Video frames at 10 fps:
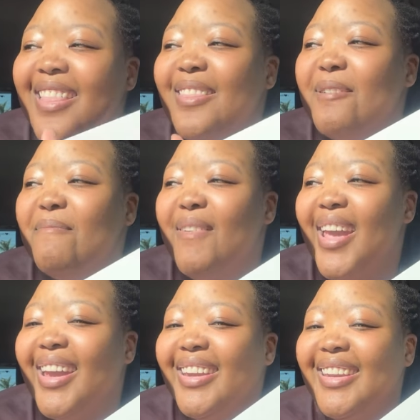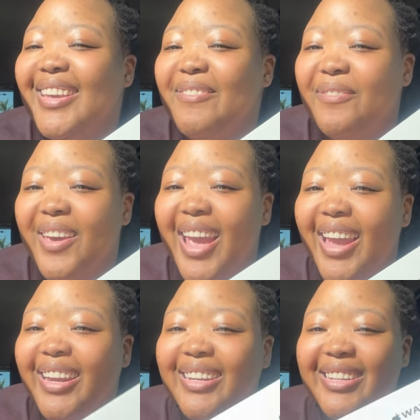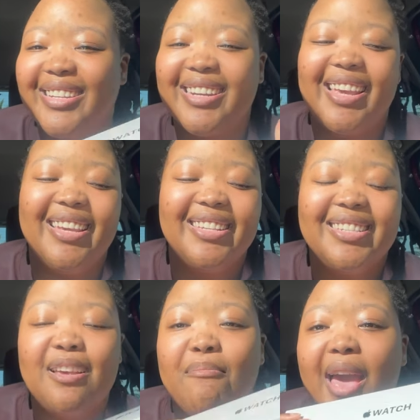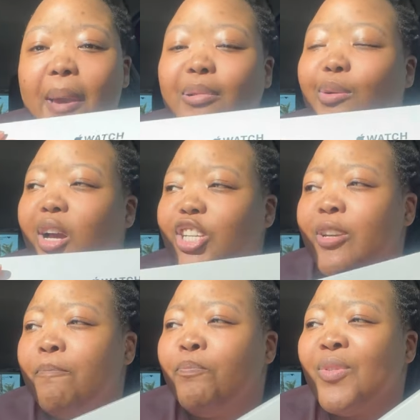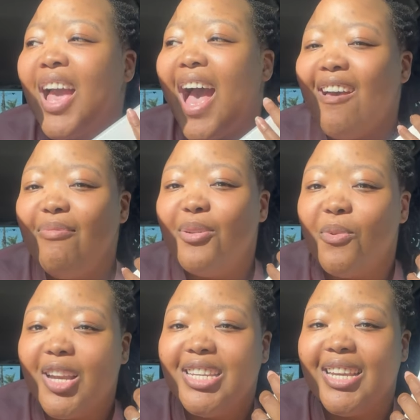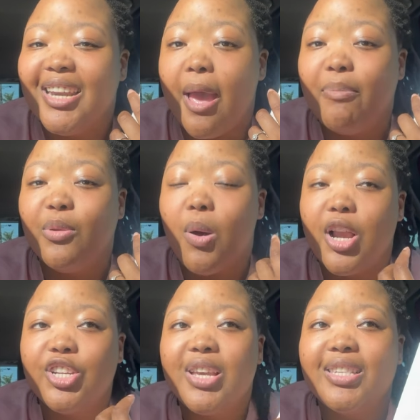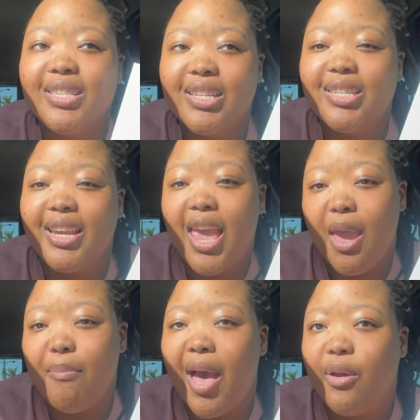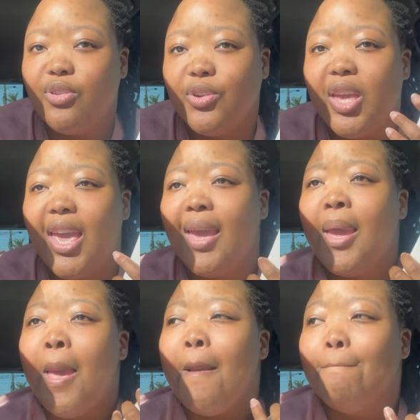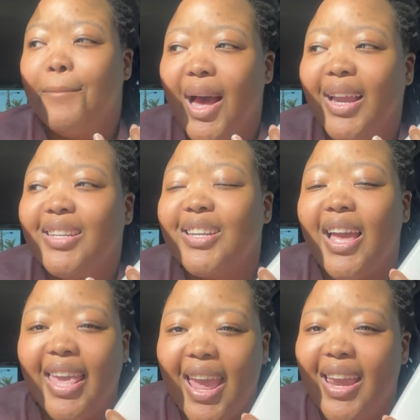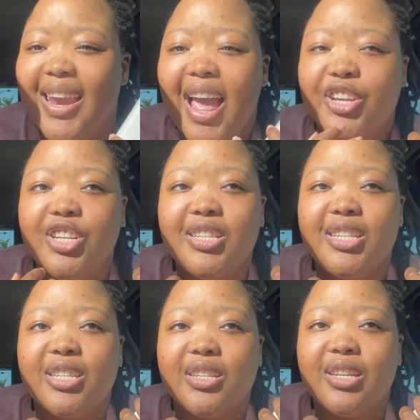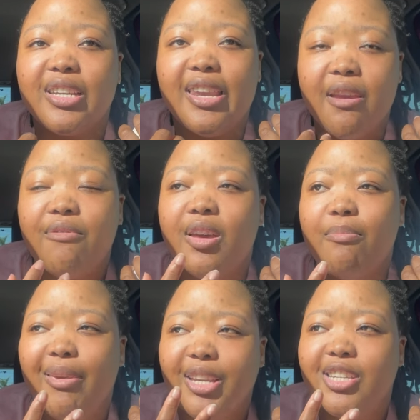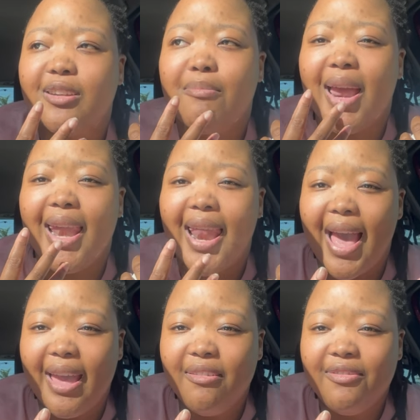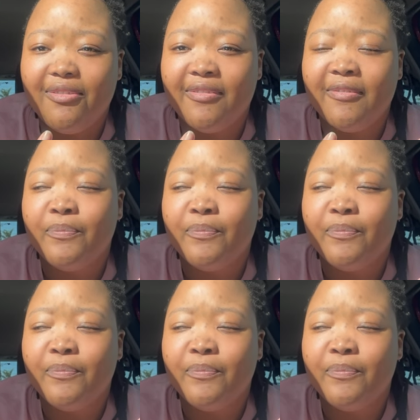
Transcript: the main event is my Apple Watch. I've been wanting an Apple Watch since it came out, okay? But again, I just never pictured my life